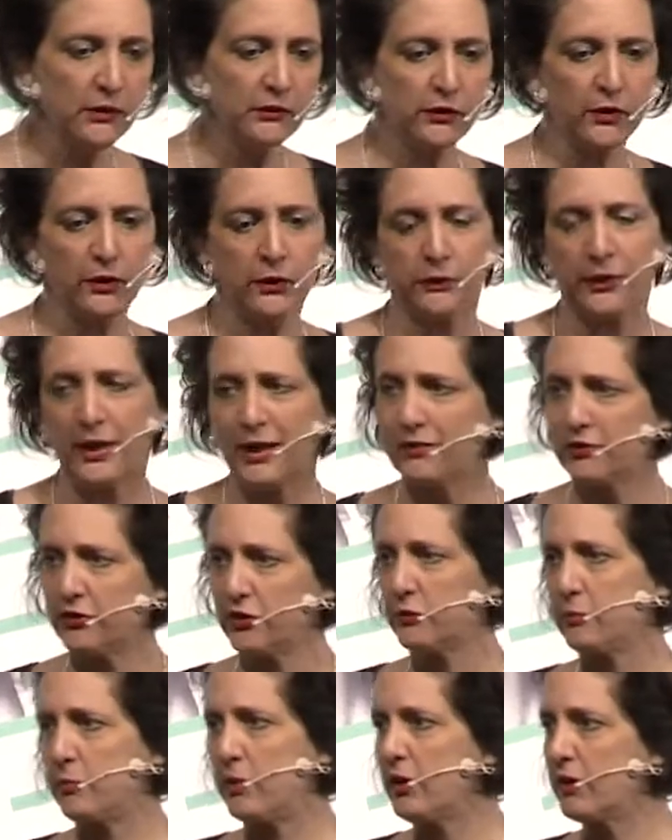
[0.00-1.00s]
So that's
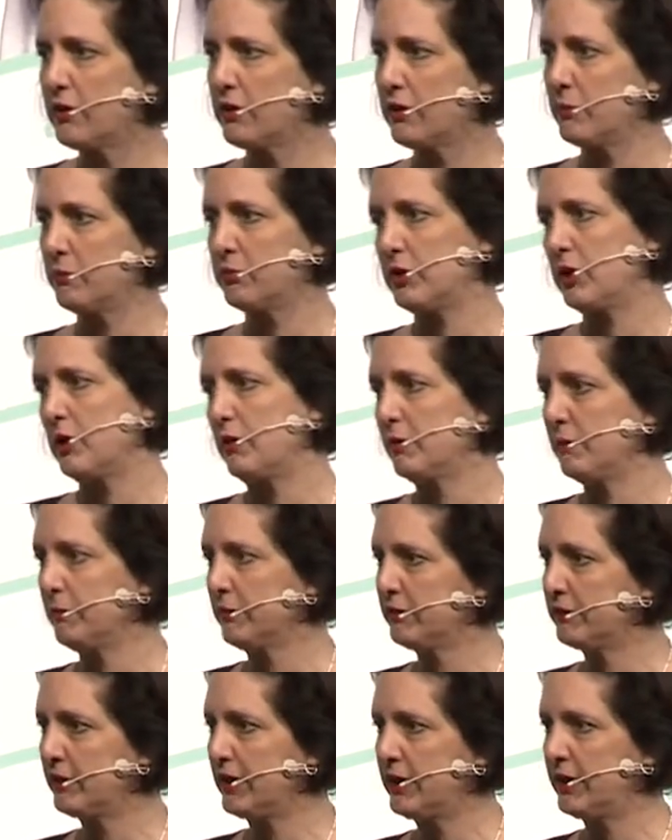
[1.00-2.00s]
just part of the
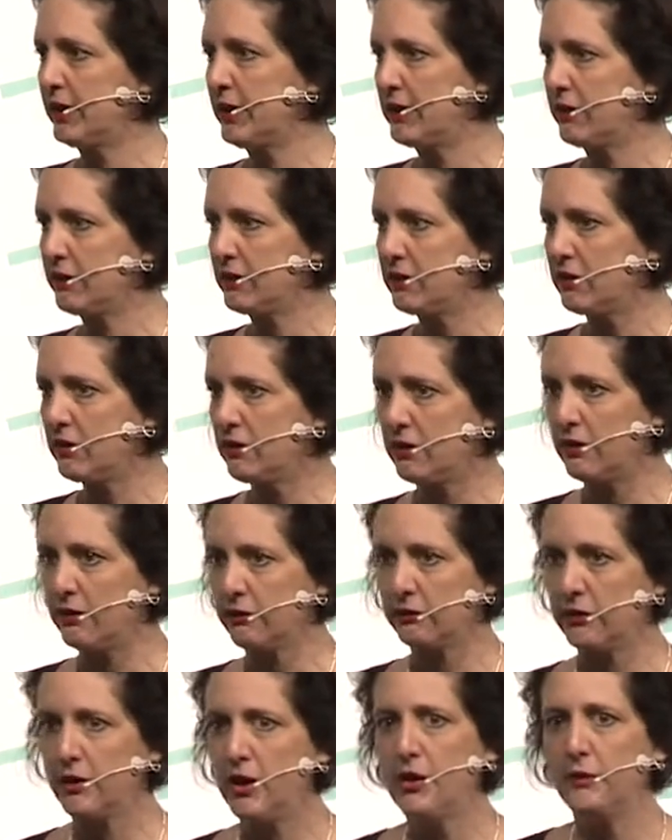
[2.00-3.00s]
problem is getting out of the
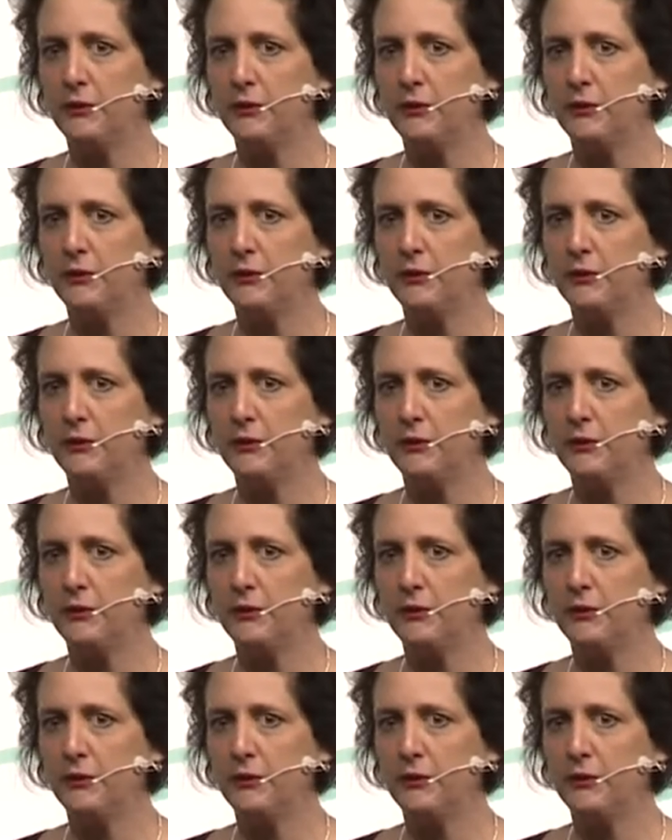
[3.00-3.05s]
cars.